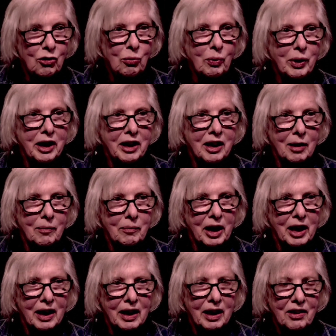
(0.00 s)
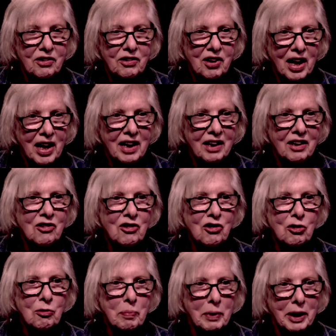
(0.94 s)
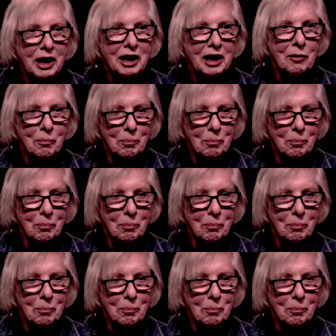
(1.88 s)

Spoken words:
week I'm getting a 10-speed